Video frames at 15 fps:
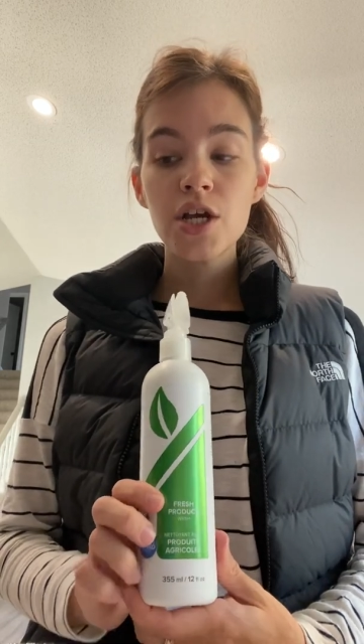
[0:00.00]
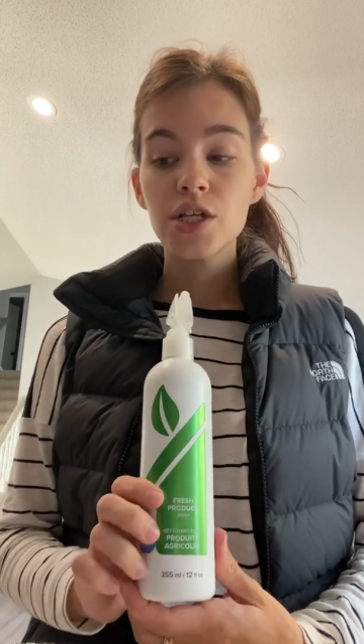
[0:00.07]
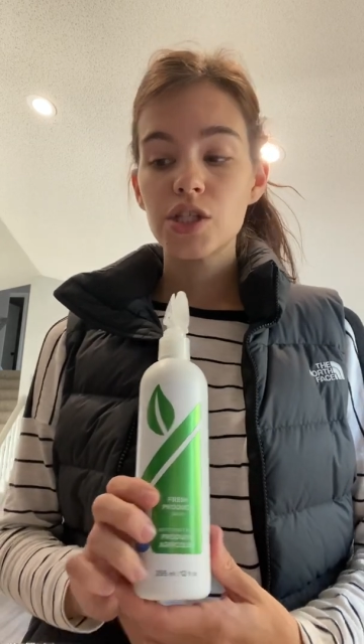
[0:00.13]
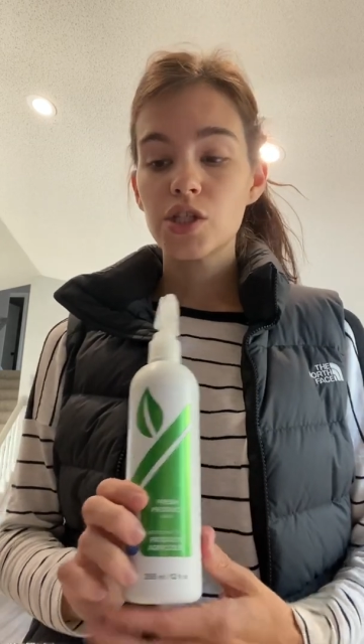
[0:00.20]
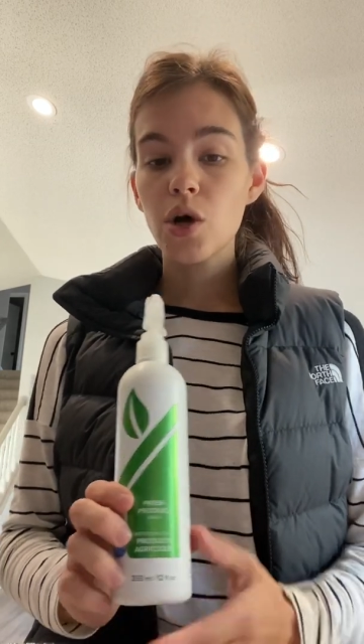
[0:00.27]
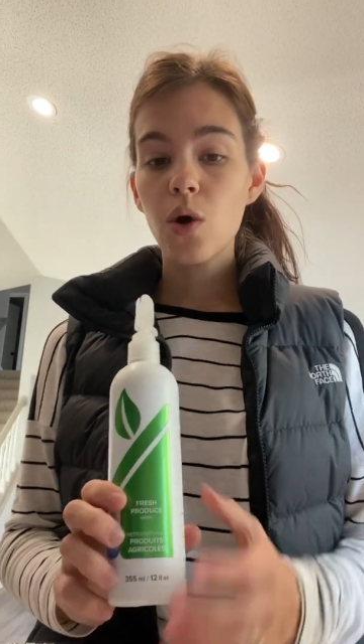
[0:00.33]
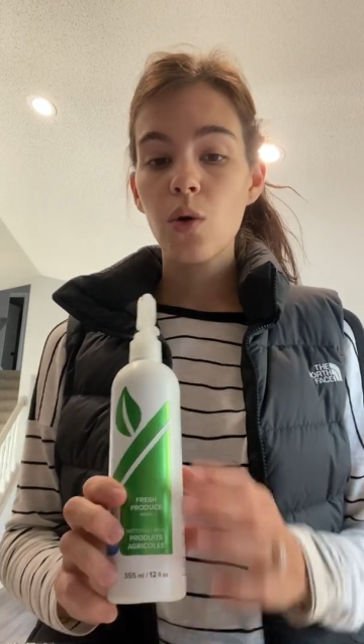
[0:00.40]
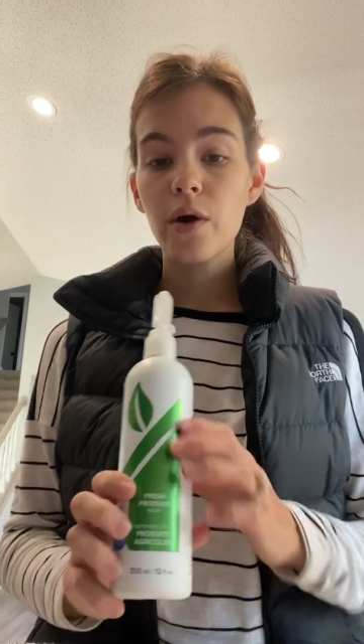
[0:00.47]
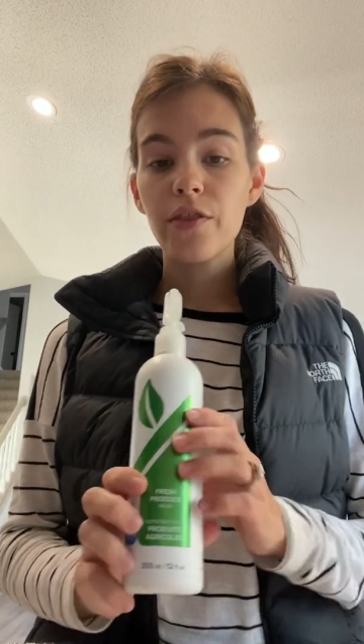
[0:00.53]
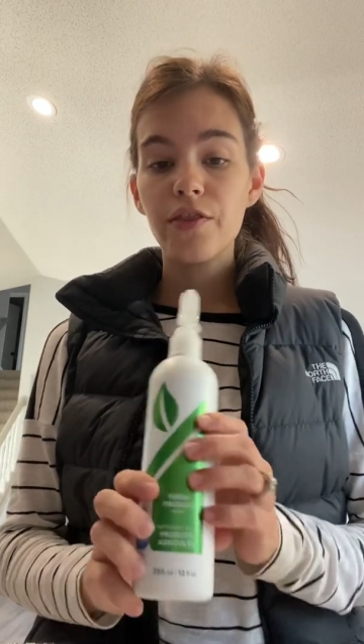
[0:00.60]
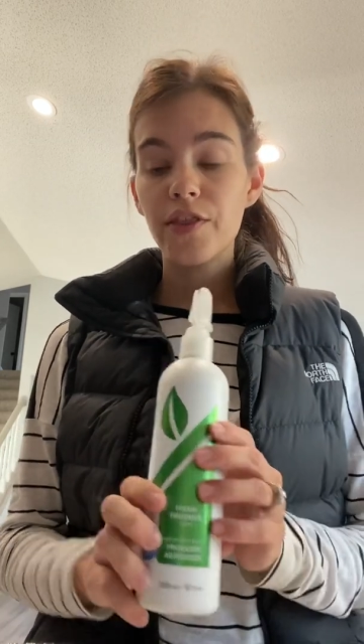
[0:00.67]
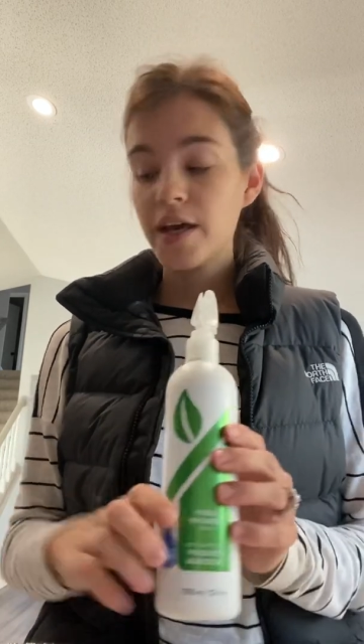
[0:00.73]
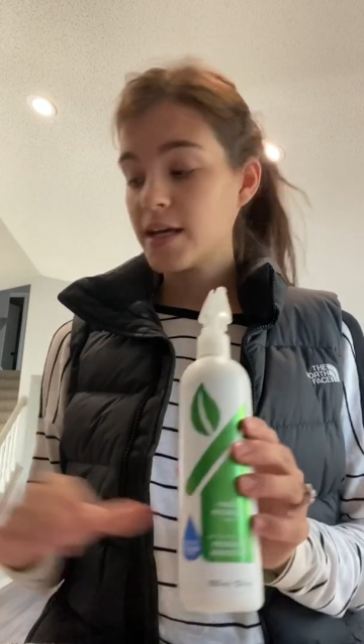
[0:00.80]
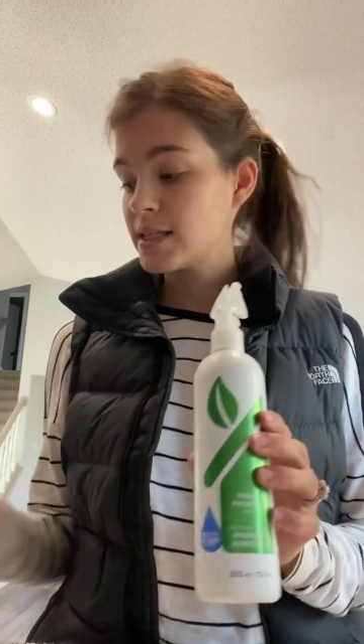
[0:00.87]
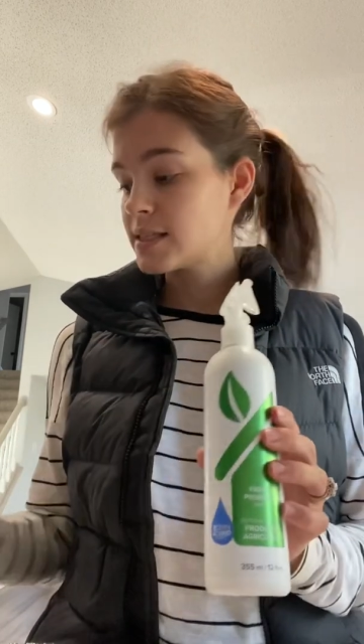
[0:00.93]
So
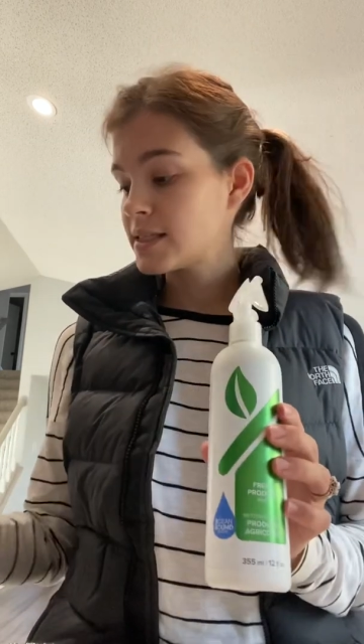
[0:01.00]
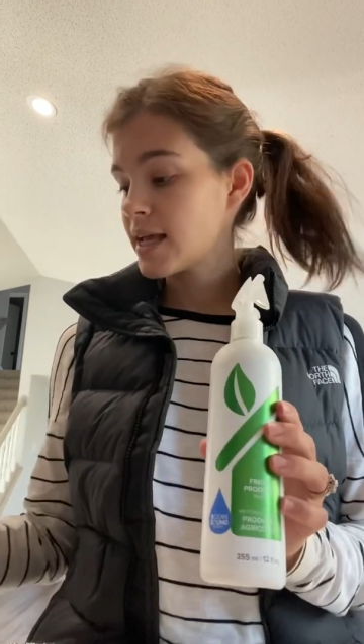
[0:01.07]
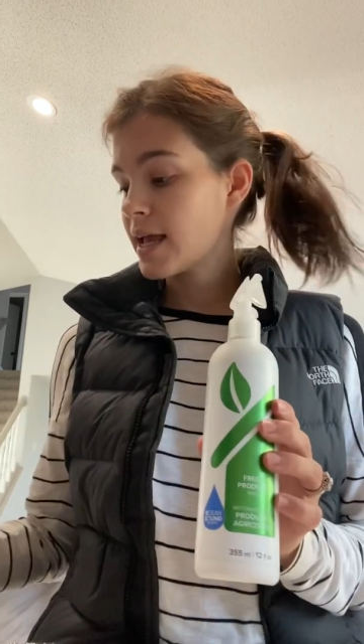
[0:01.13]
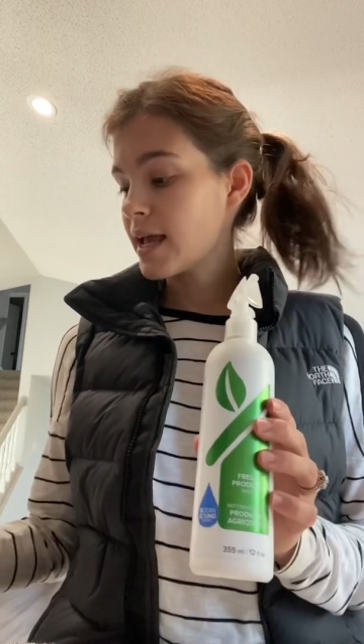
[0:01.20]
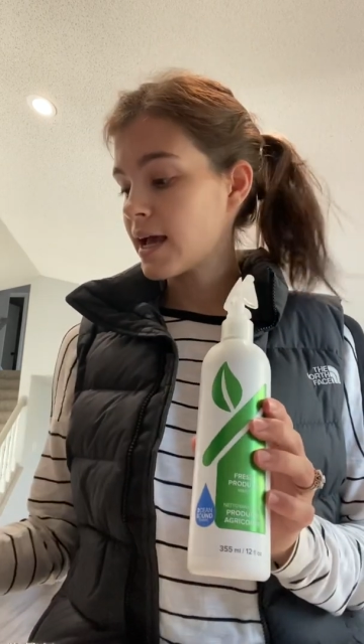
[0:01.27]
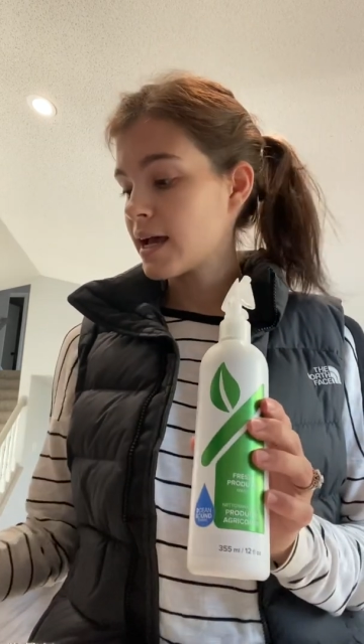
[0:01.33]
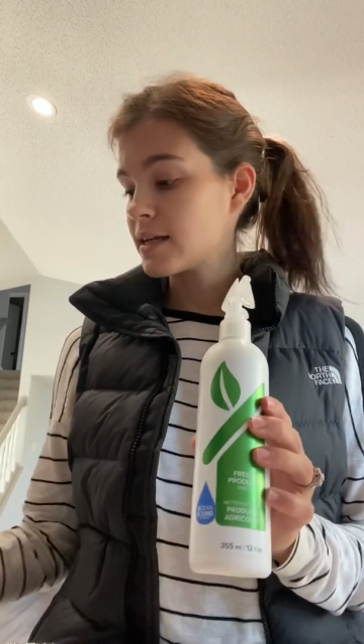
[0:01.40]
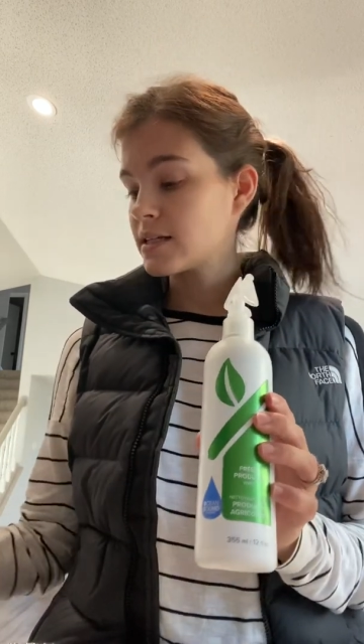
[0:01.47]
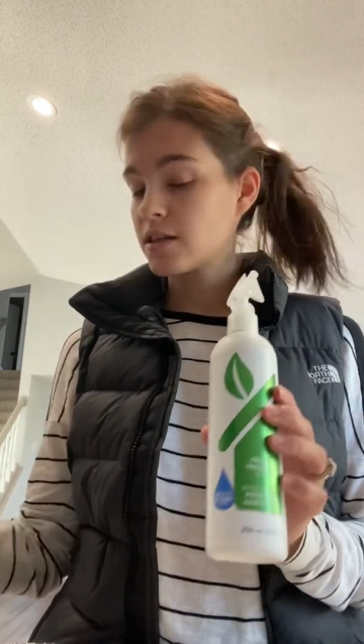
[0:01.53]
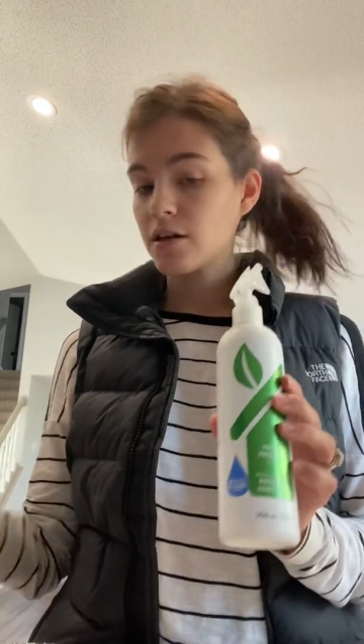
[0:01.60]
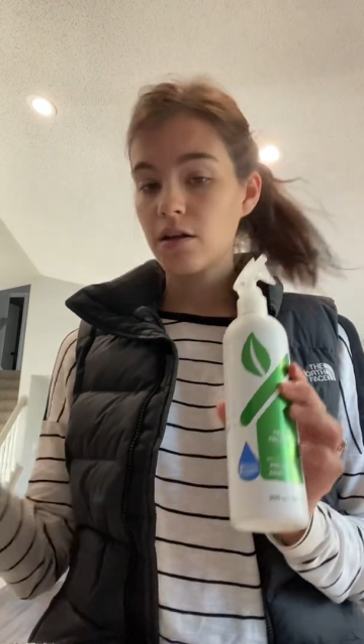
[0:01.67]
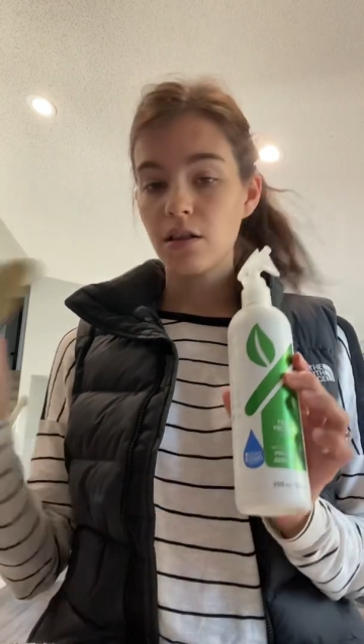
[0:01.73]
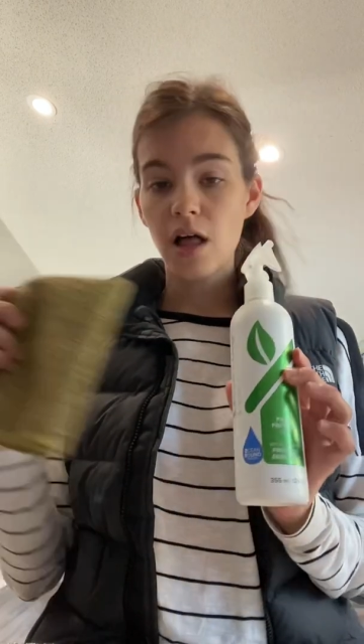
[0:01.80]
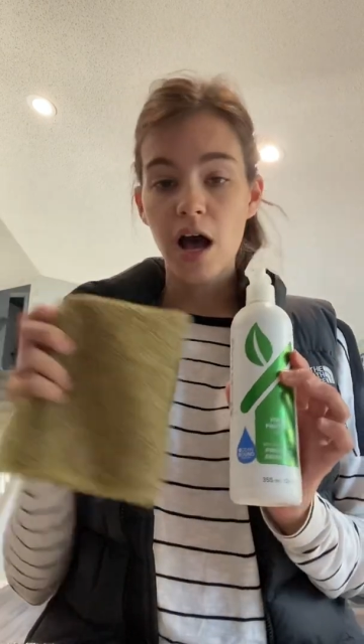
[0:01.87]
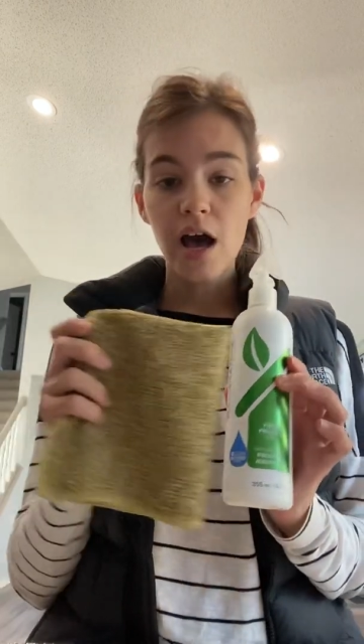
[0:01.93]
this and the
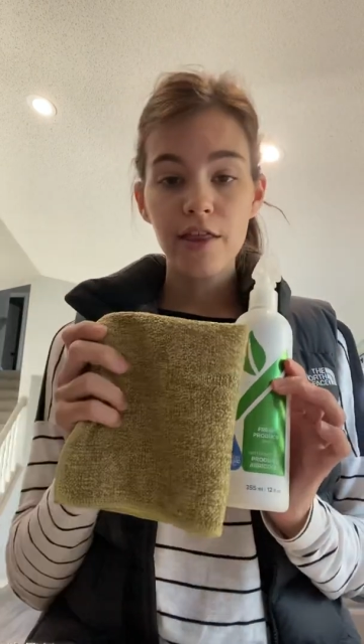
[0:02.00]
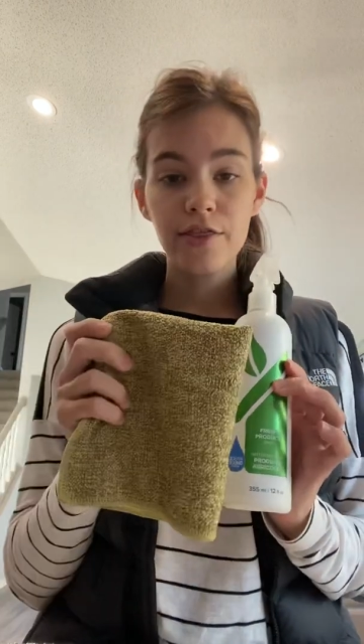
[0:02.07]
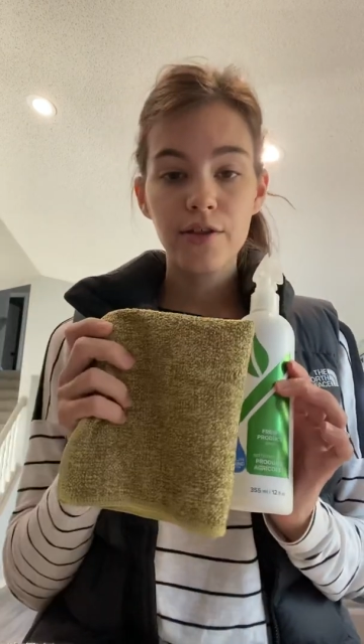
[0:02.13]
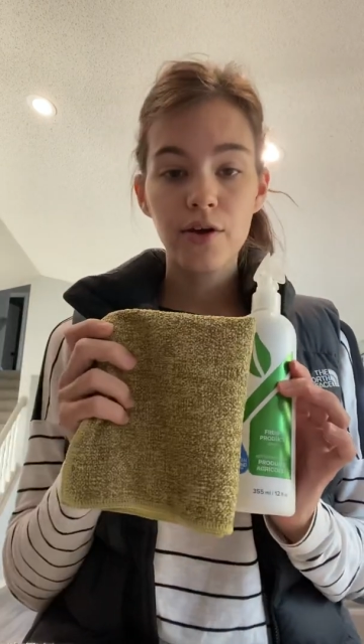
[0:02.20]
cloth